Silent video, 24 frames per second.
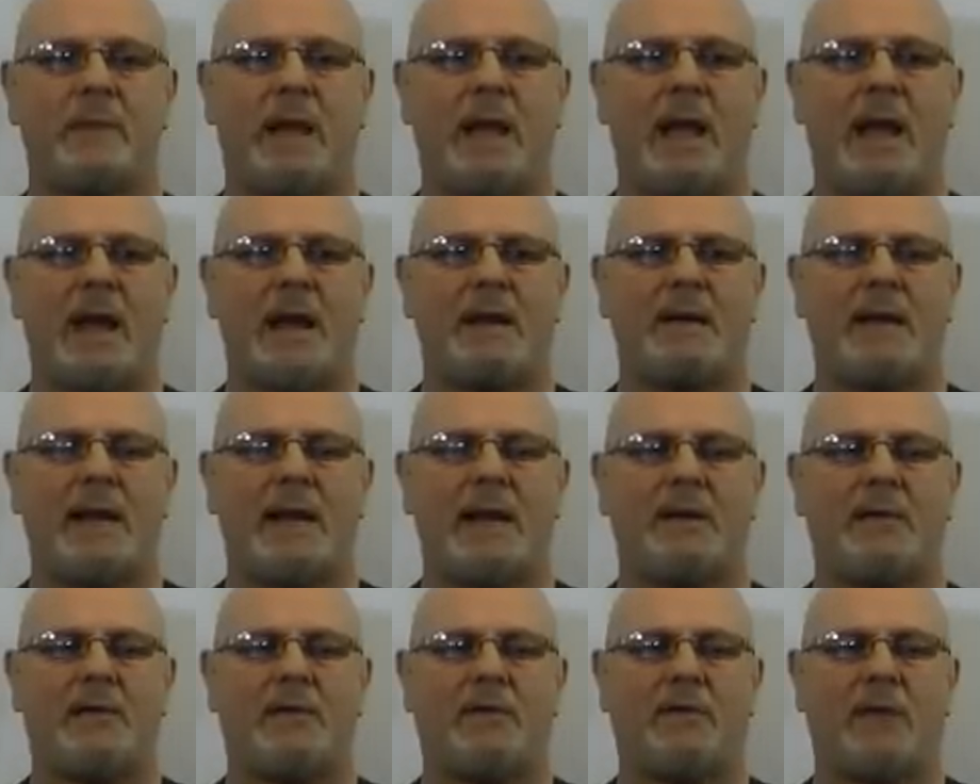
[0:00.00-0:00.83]
and
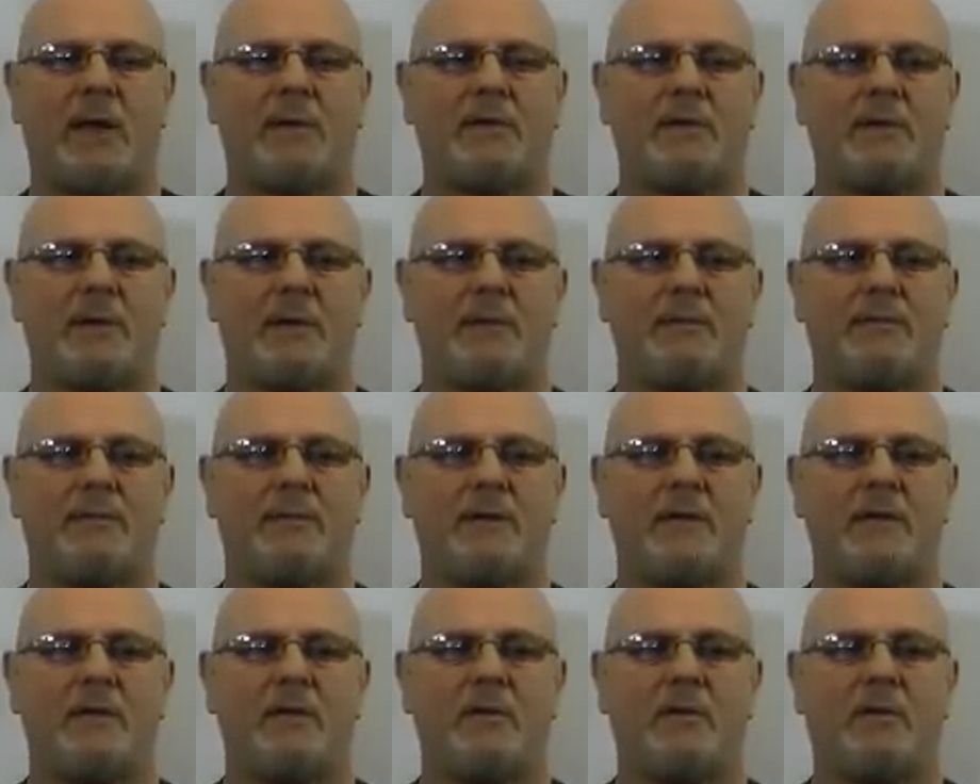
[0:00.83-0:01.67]
it suddenly
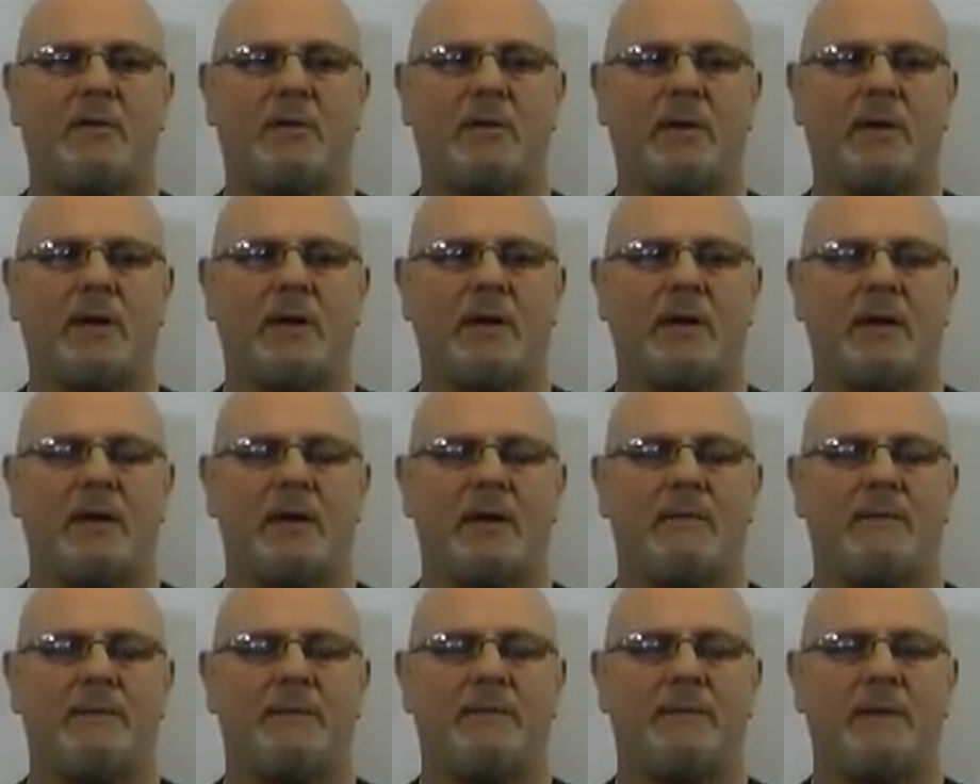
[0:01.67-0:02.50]
feels
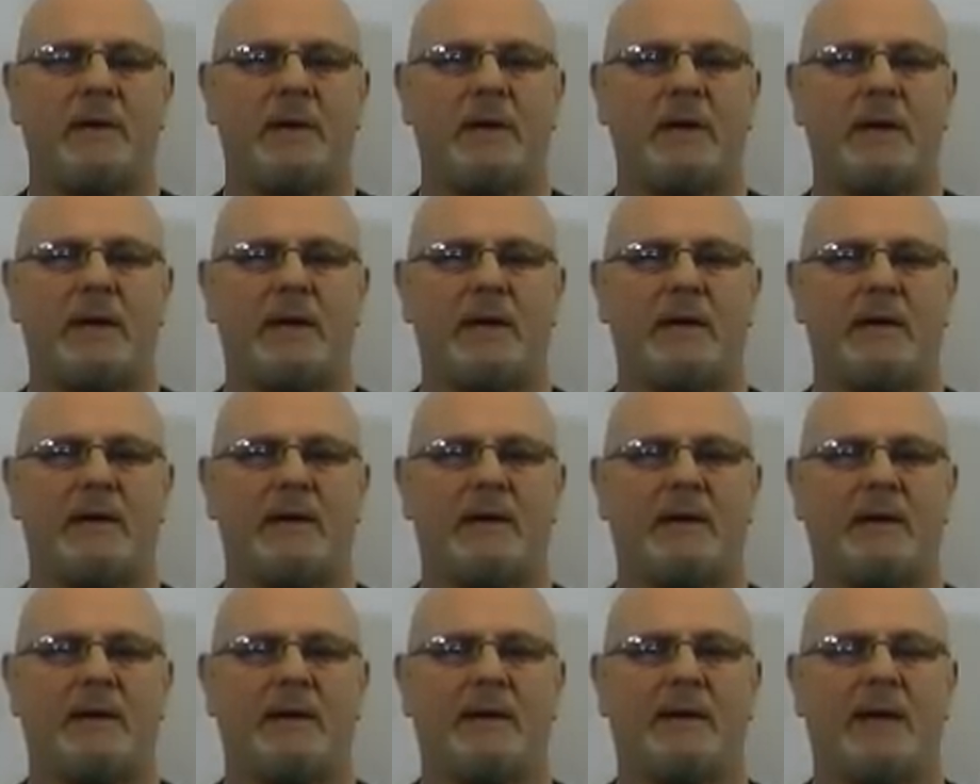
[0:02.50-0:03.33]
fear
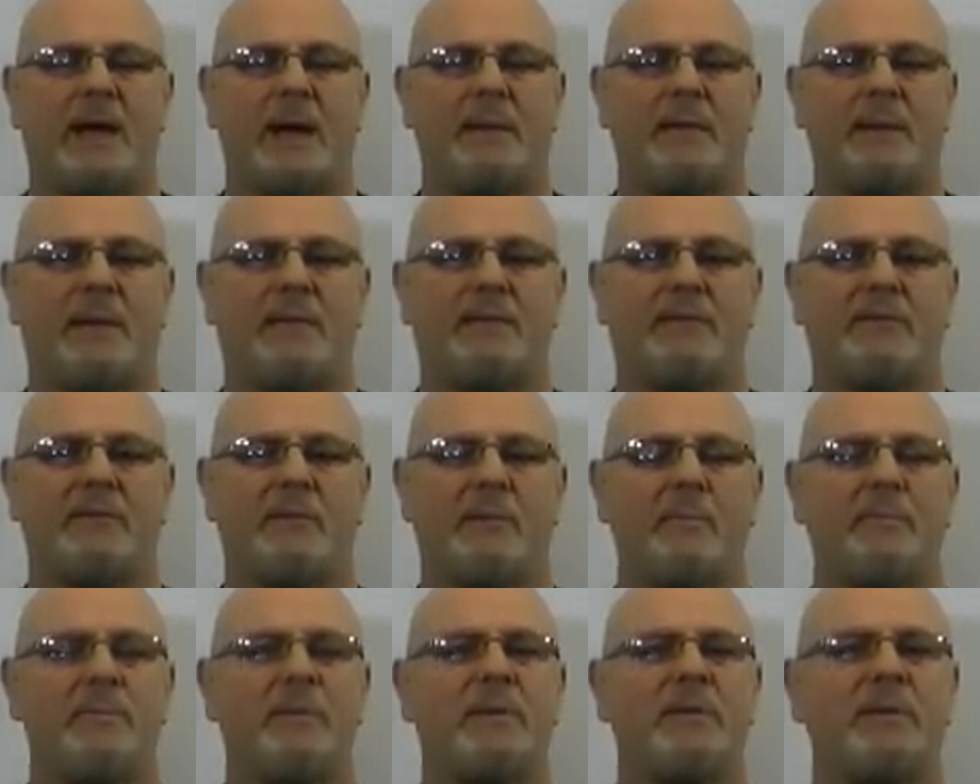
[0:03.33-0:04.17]
coming
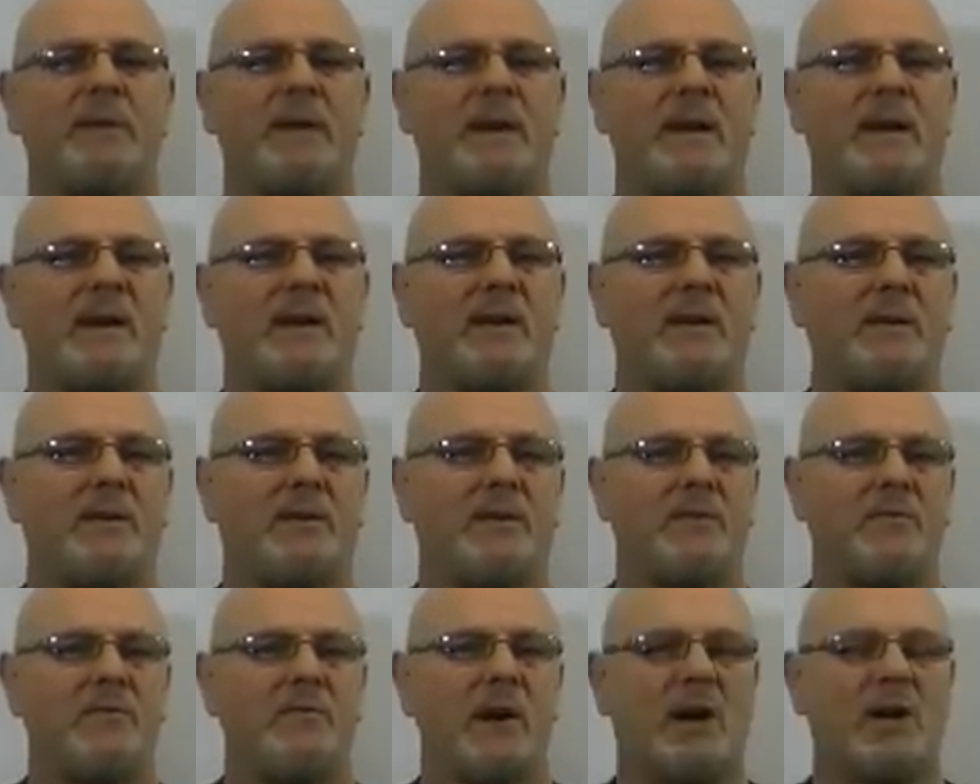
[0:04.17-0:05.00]
from a particular
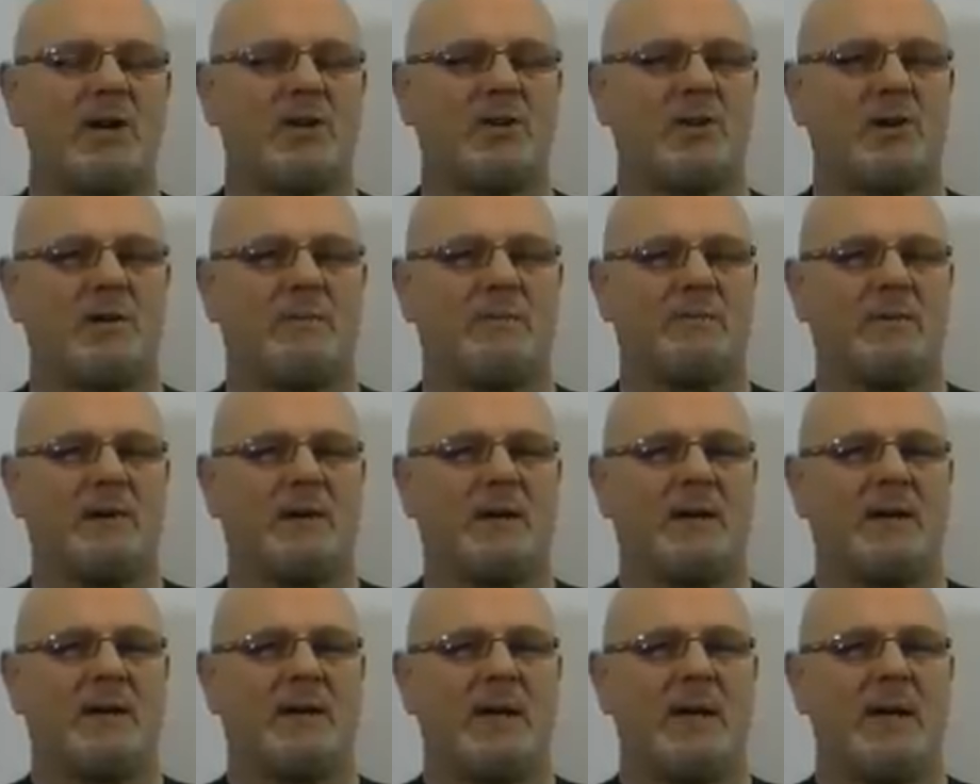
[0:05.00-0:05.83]
direction.
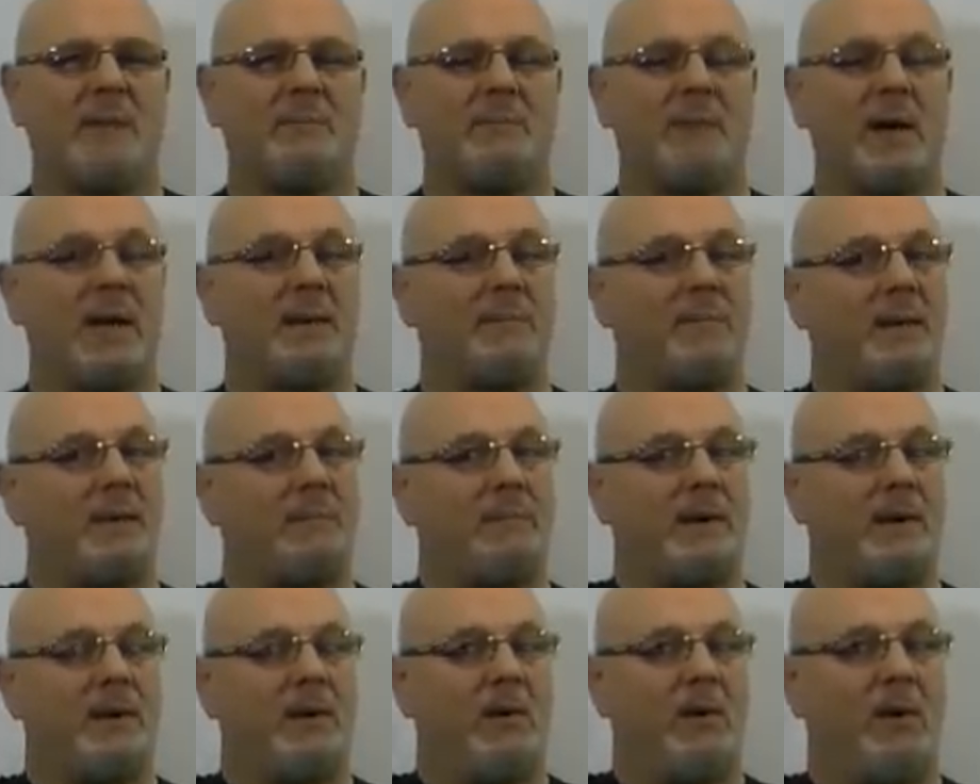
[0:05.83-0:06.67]
It may be
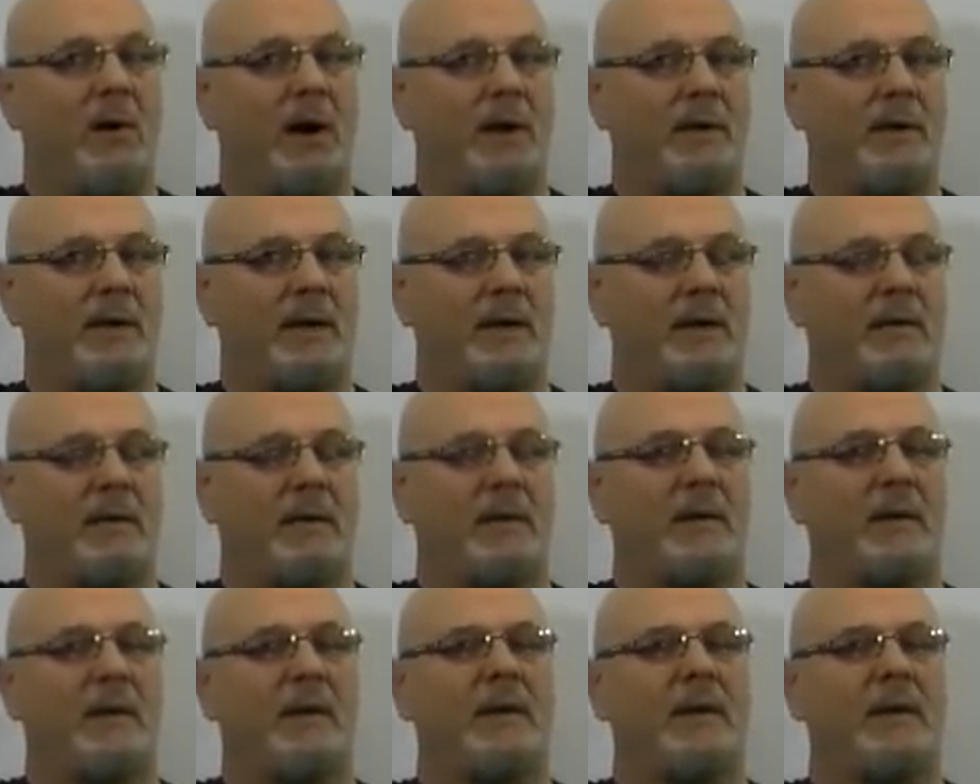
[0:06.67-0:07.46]
behind it